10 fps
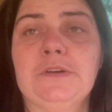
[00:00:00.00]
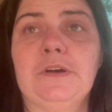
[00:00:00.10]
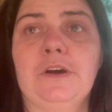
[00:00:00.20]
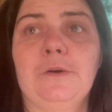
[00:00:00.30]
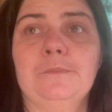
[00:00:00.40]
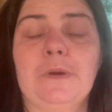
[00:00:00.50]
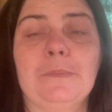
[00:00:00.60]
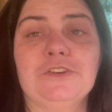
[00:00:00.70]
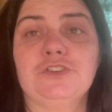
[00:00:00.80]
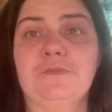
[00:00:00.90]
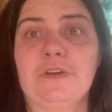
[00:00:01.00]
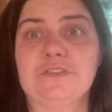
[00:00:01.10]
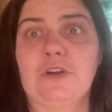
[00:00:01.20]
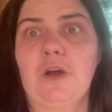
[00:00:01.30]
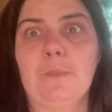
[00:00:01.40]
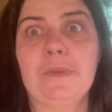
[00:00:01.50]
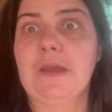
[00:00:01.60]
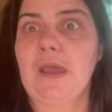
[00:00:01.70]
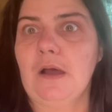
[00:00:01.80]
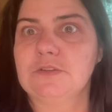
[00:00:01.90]
Um, I'm not sure if y'all saw how
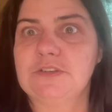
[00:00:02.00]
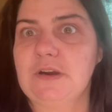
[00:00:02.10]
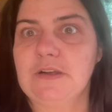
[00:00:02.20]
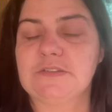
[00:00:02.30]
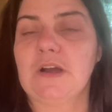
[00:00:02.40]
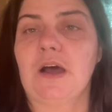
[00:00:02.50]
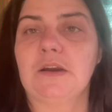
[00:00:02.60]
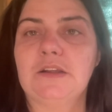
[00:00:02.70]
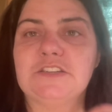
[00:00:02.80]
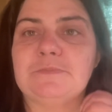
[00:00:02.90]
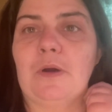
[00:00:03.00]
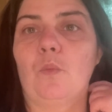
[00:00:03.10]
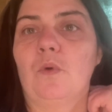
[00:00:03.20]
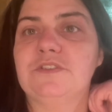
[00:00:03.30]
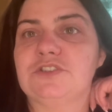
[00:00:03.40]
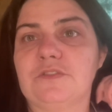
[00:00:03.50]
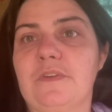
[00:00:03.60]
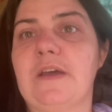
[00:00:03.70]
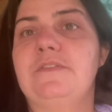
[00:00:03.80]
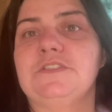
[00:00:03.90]
big Elton has gotten. He's my one
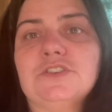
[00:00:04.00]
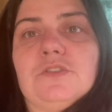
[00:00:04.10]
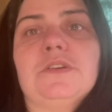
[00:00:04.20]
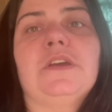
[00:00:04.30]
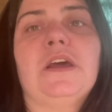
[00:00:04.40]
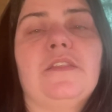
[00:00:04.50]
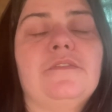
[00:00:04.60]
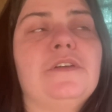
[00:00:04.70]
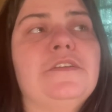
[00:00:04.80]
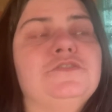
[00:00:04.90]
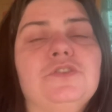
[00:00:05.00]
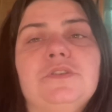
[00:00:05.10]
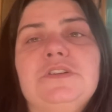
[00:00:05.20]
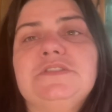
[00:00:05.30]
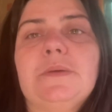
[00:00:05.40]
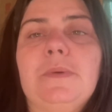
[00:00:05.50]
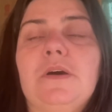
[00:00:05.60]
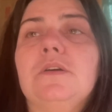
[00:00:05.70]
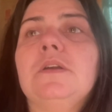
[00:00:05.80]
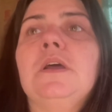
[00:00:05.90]
surviving turkey out of the five turkeys I bought.